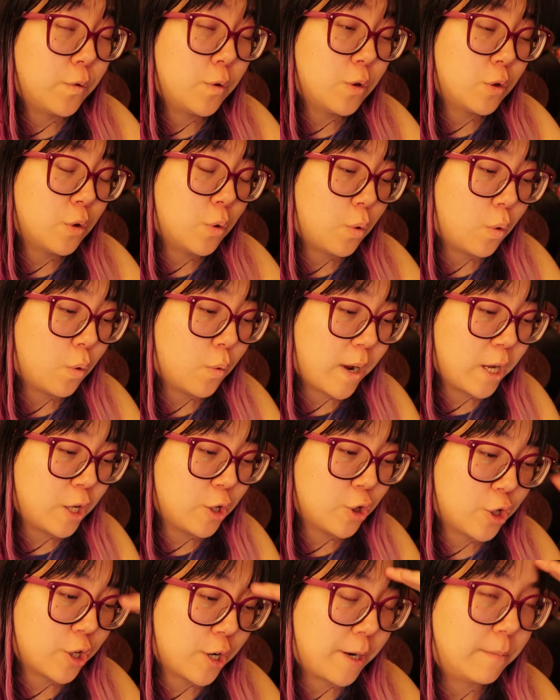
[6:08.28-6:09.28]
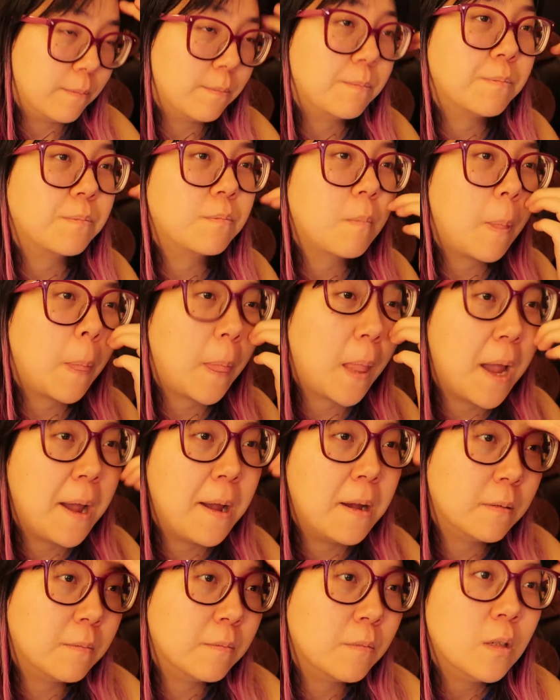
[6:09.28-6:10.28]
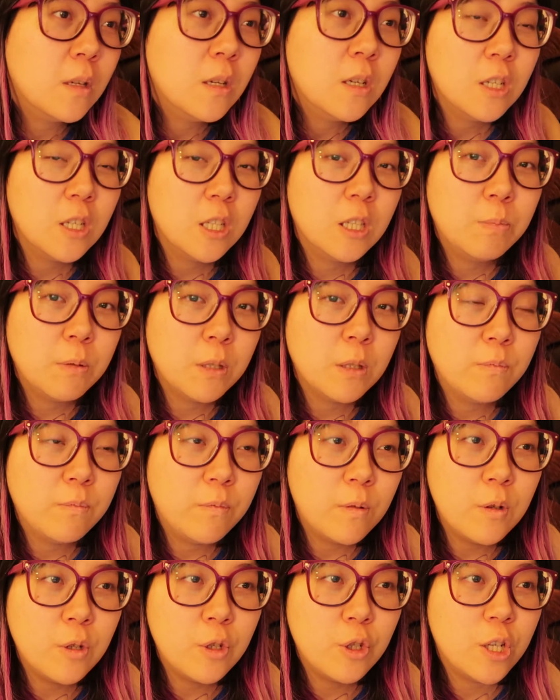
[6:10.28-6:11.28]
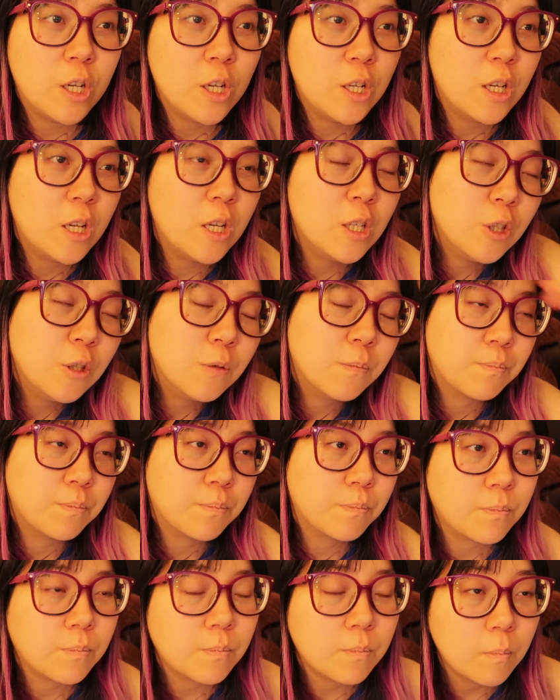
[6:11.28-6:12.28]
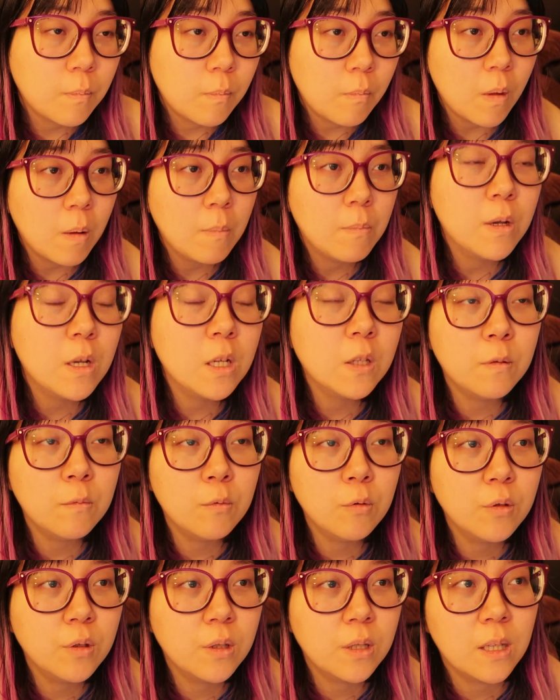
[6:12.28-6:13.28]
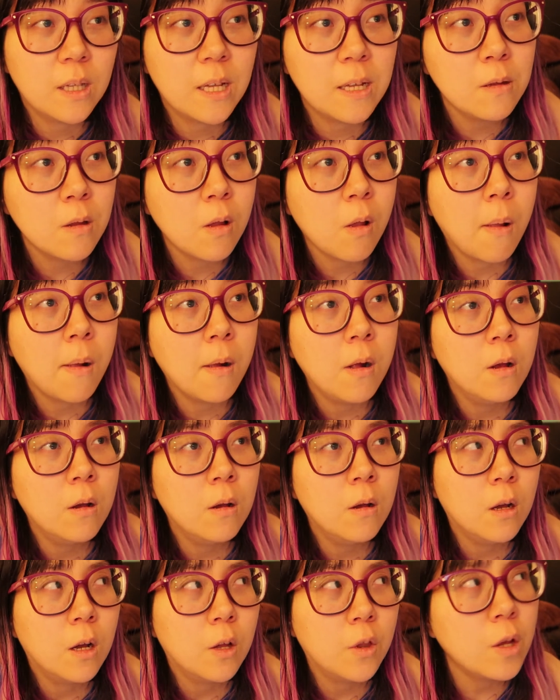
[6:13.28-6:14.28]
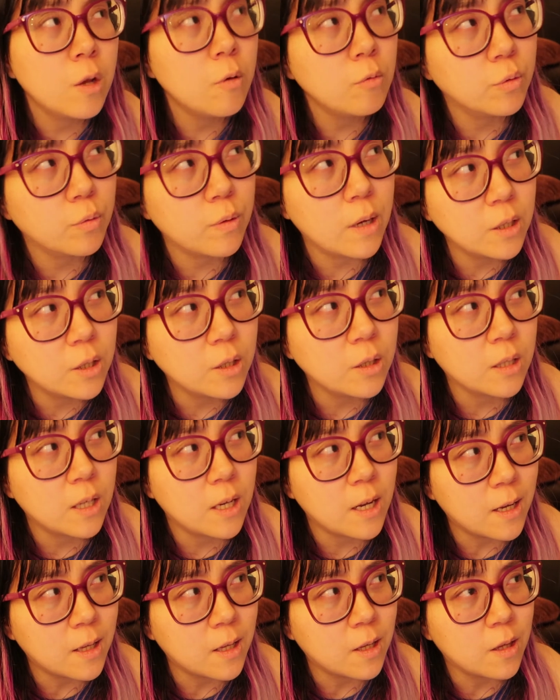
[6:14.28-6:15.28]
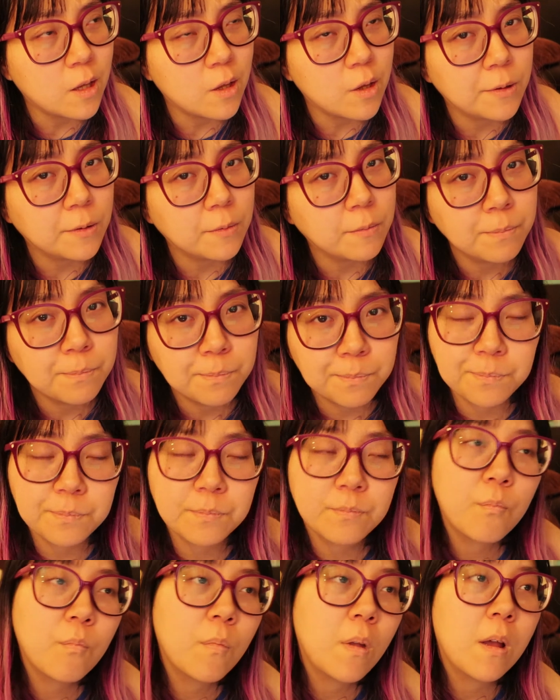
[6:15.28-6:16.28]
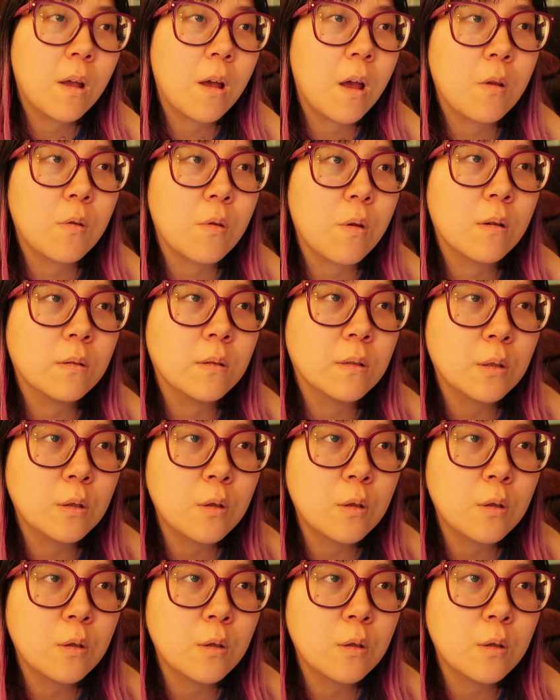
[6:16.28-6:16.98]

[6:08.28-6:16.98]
Food Ranger. Um, he speaks fluent Chinese, but he's from New Zealand. I think he was raised in Canada though. Hmm.